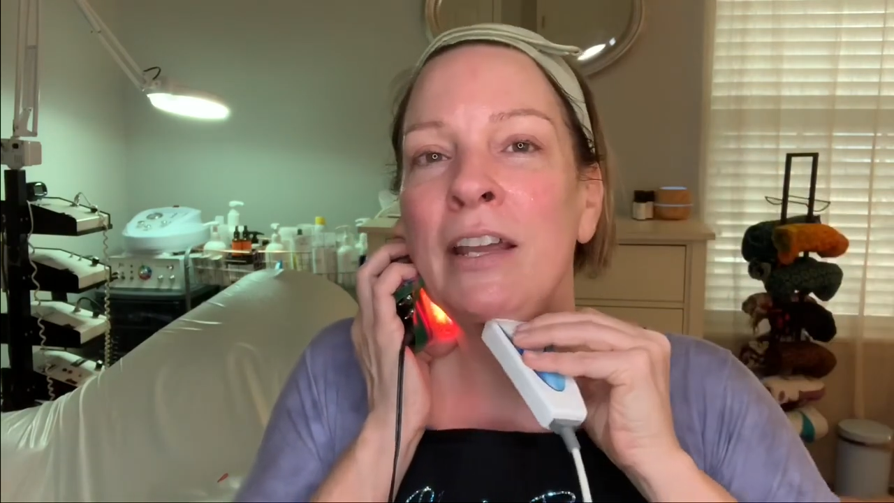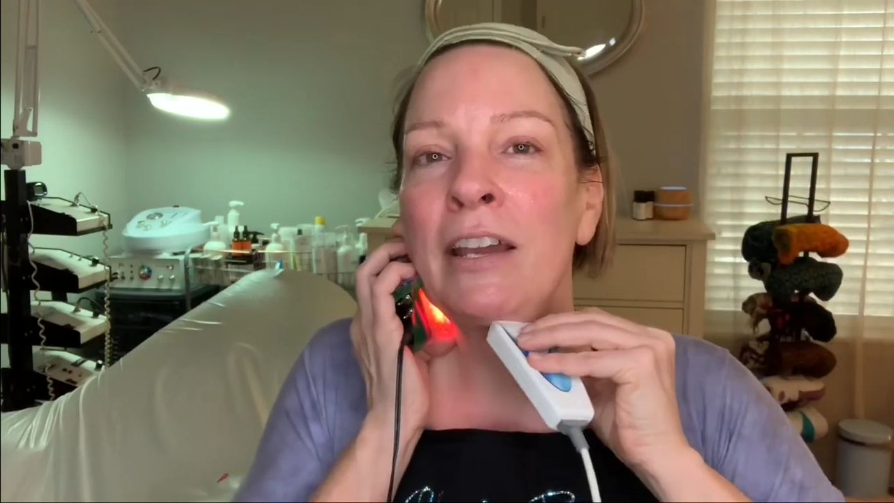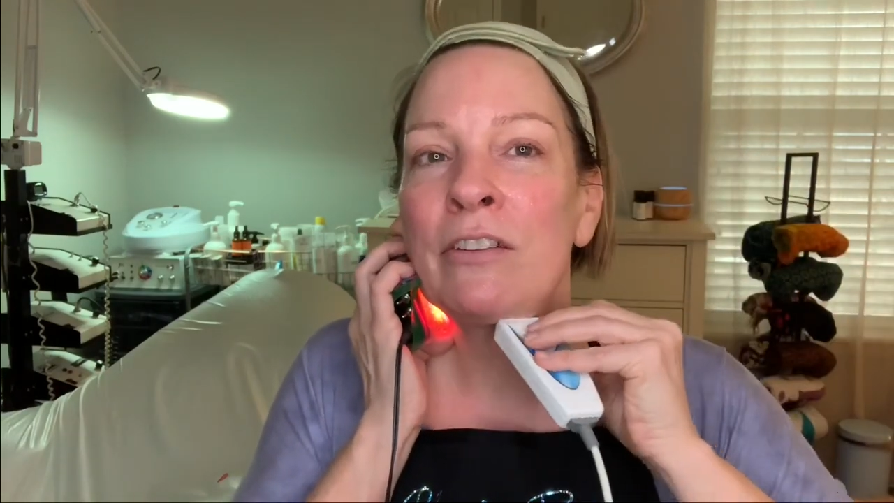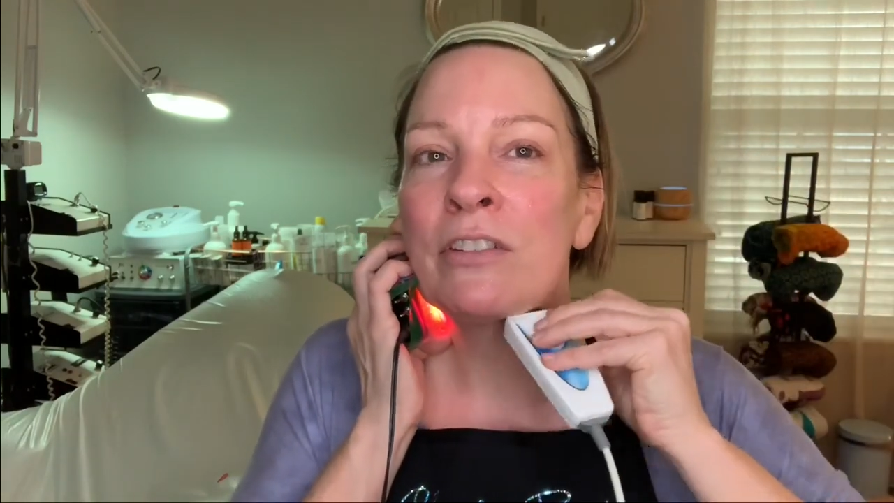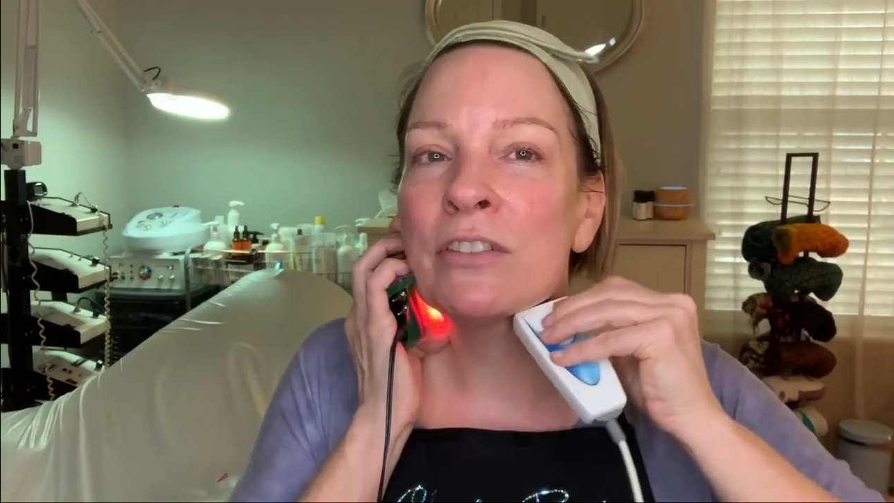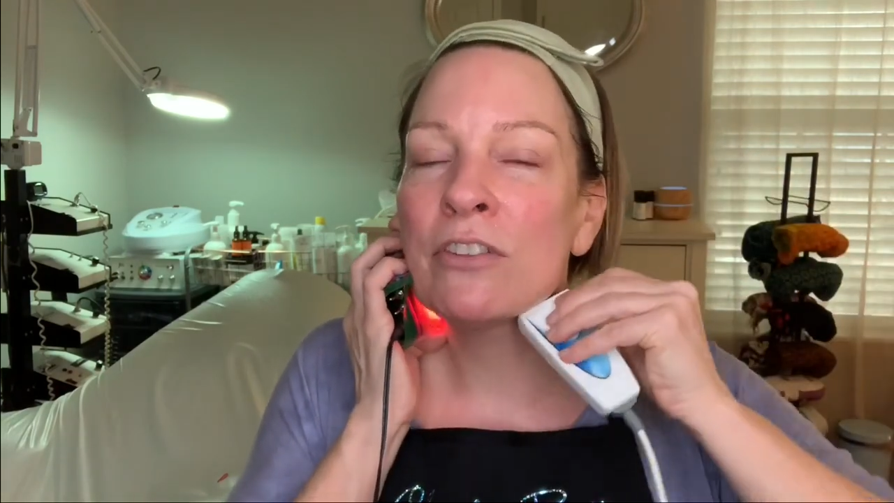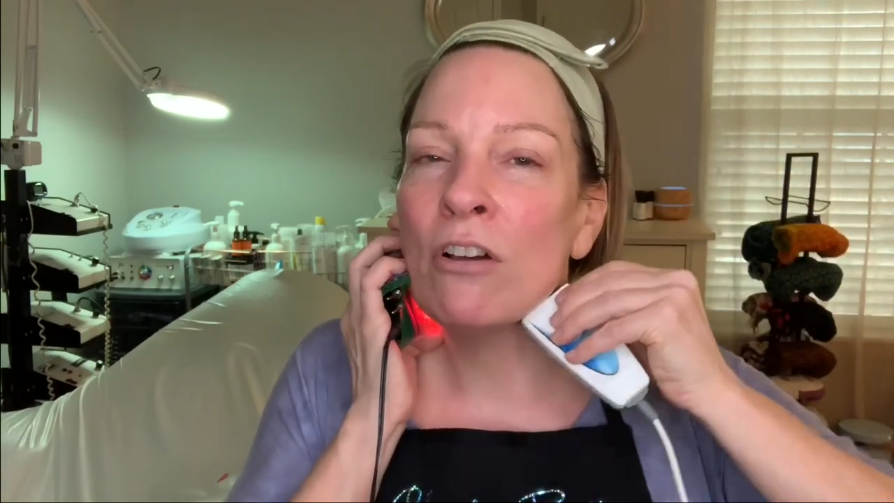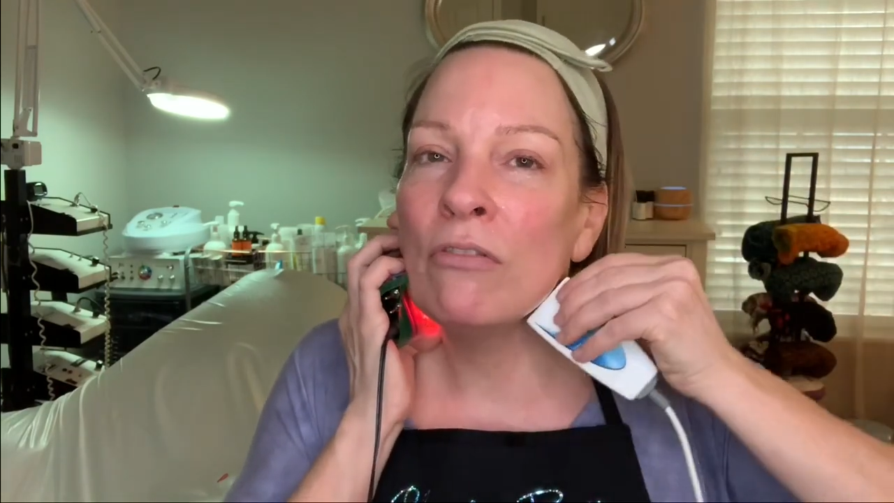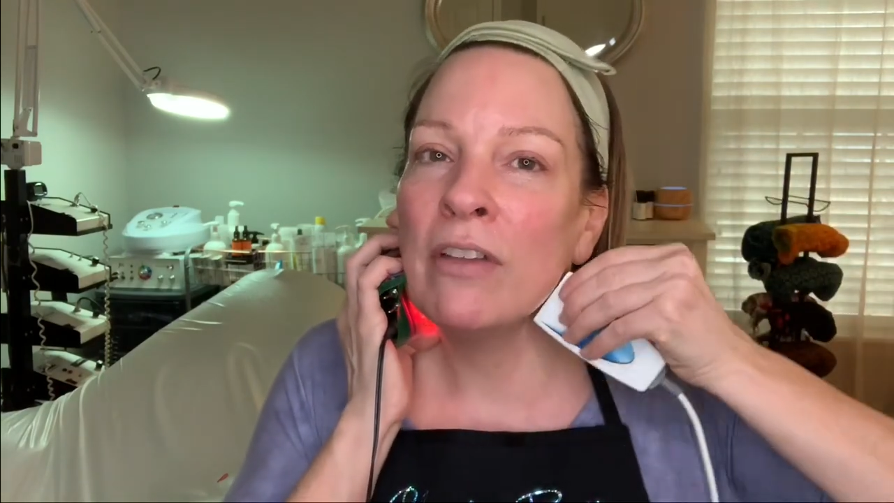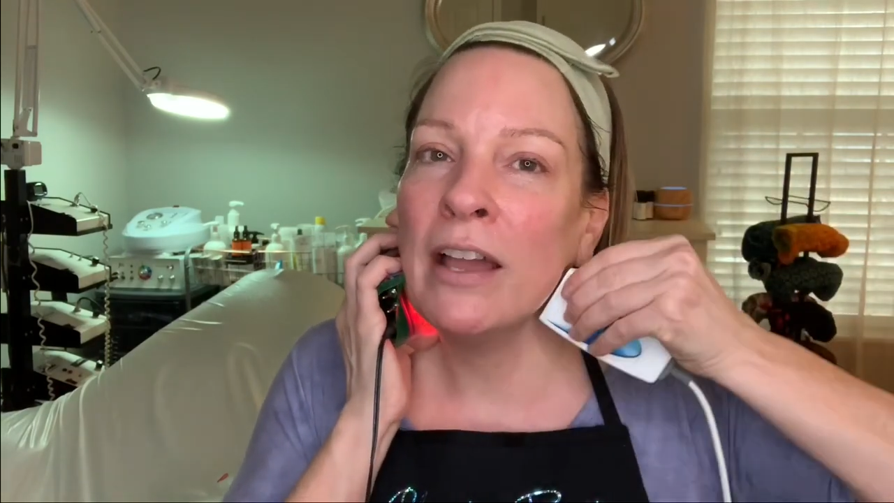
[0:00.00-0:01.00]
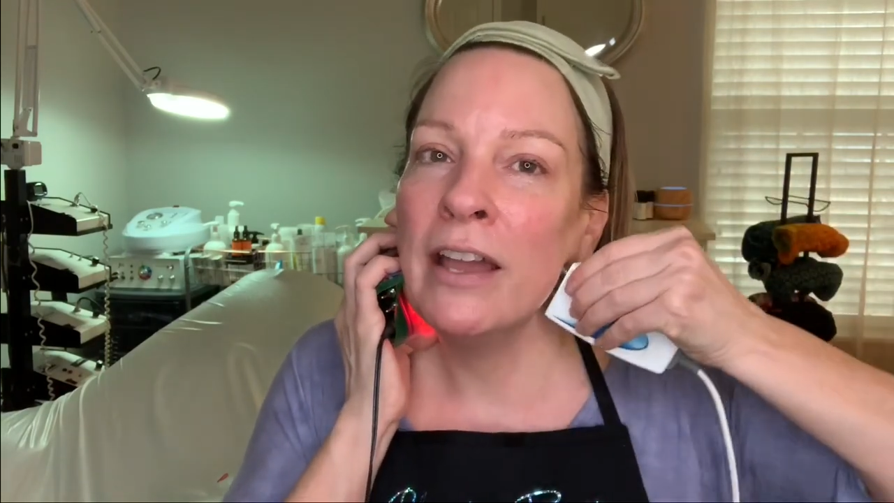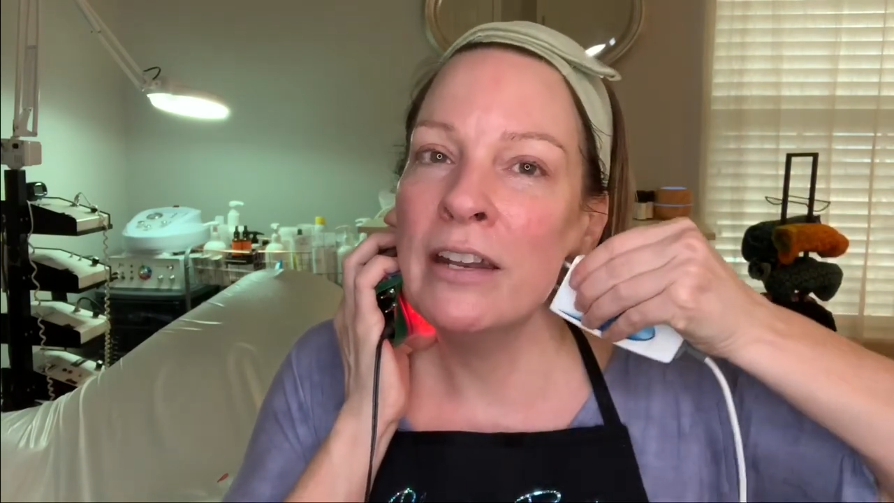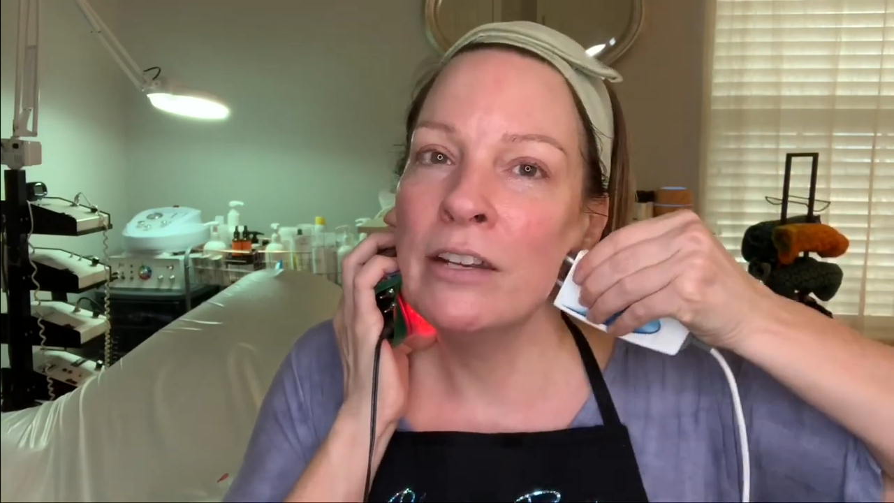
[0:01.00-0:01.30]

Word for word: how to solve that.